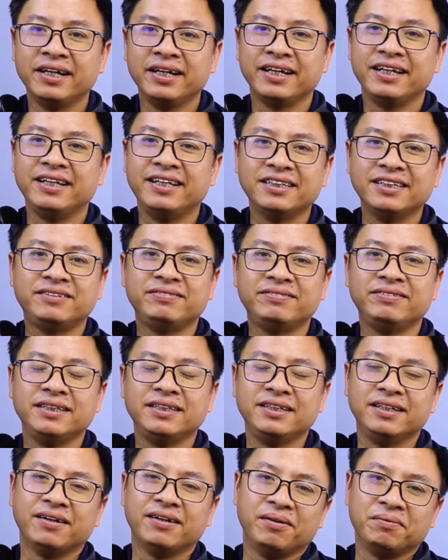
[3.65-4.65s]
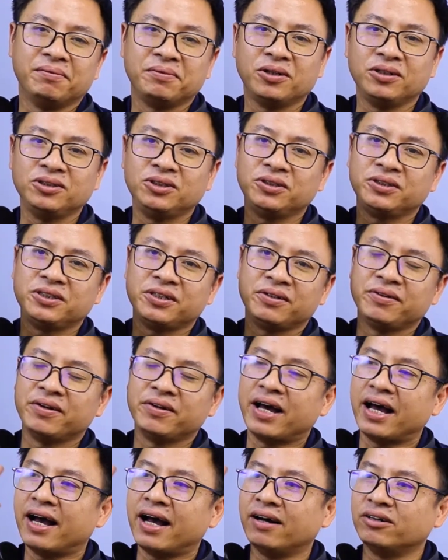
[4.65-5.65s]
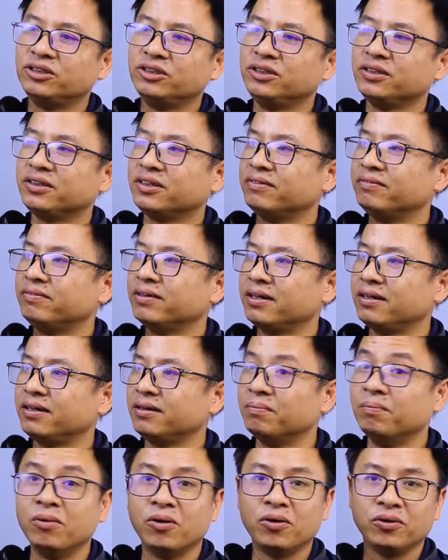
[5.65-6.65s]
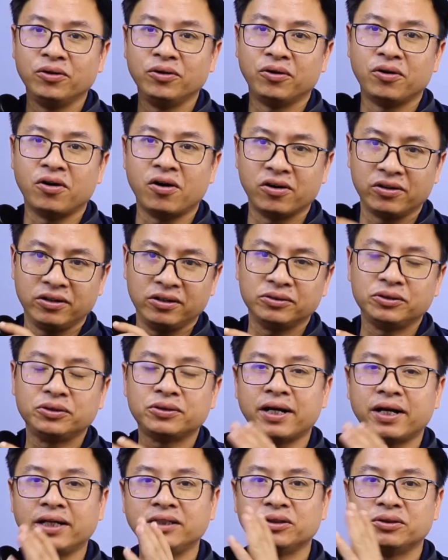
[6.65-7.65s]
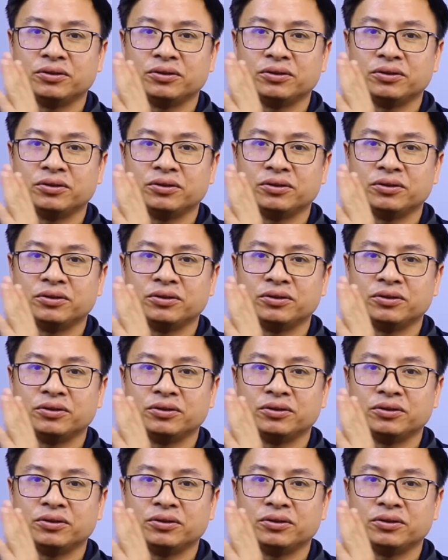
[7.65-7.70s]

In this video, I'm going to show you how to convert a mono audio track